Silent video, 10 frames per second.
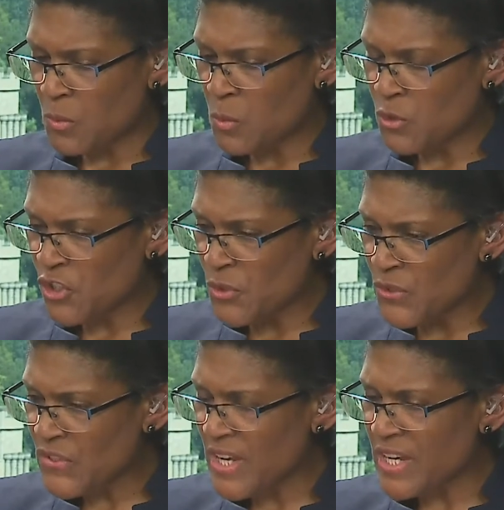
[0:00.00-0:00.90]
Would you
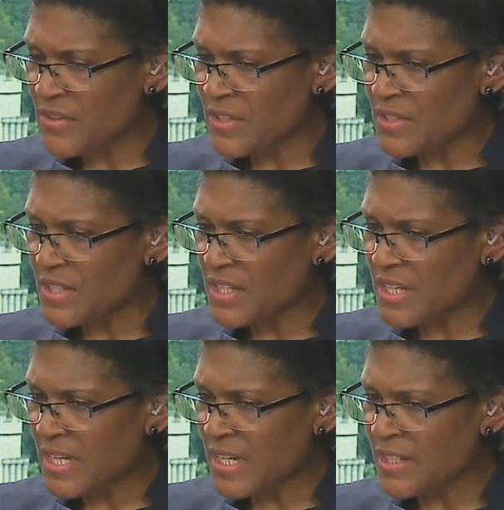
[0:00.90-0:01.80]
say that
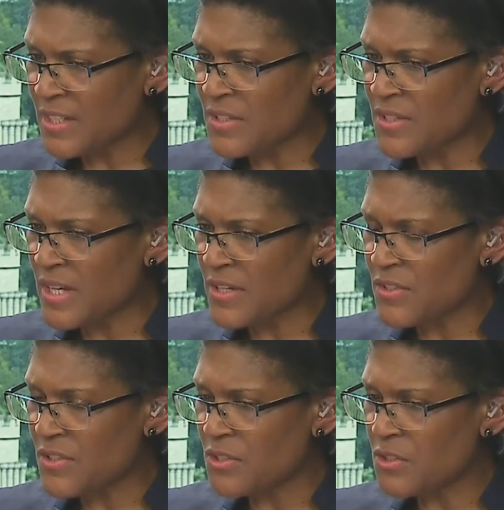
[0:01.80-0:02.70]
it is
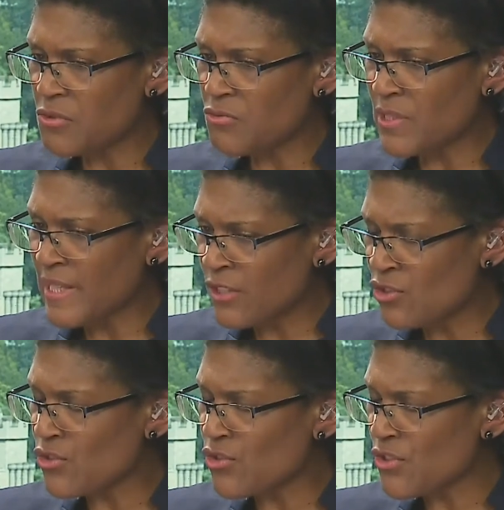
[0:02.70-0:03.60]
that
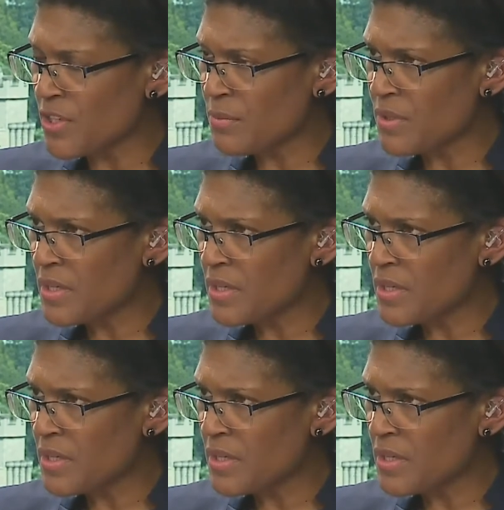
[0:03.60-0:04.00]
relationship